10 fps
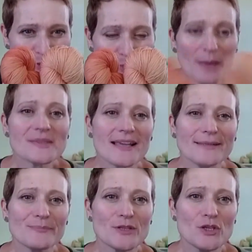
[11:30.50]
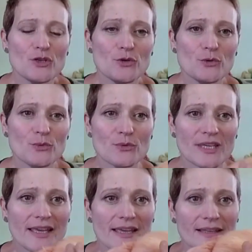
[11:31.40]
to the website,
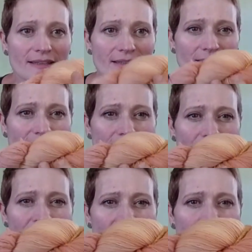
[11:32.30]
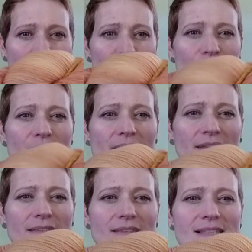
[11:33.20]
you
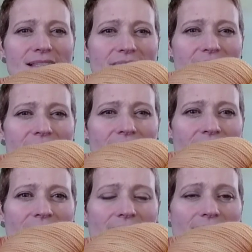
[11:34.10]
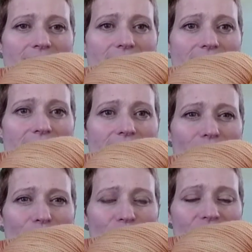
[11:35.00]
can see
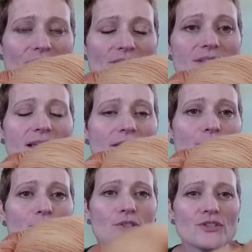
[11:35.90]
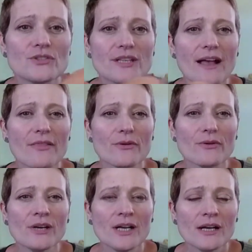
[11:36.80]
those yarns. I've put
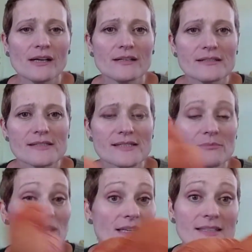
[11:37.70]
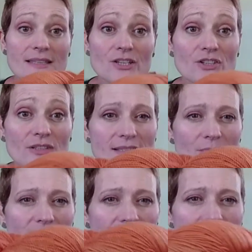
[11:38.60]
together some kits, actually
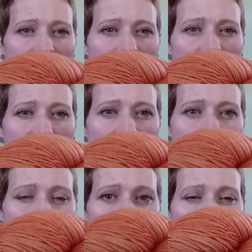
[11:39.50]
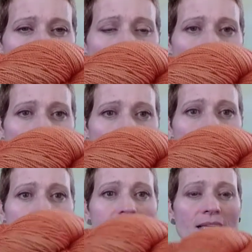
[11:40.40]
some kits in different
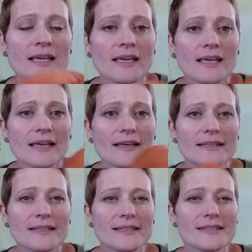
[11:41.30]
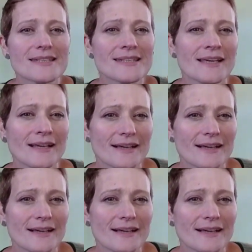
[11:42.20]
colors, and